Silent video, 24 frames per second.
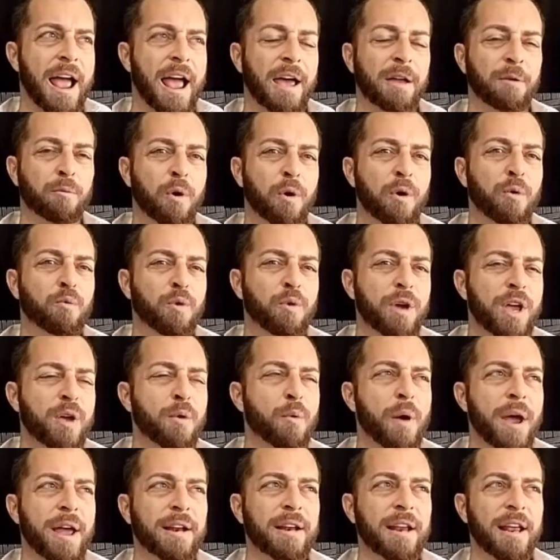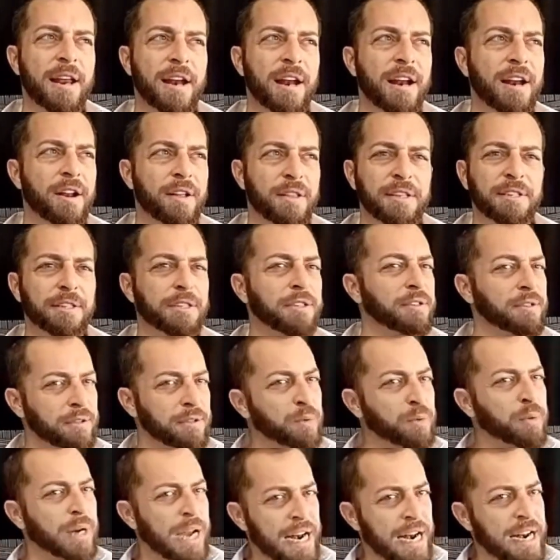And when we went, and I know
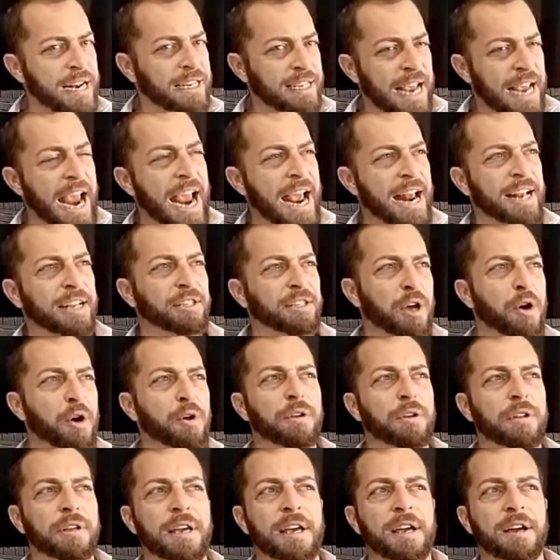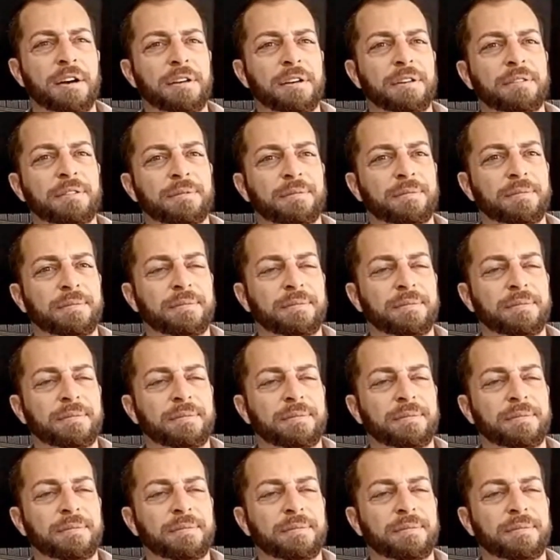we're getting into anecdotal here,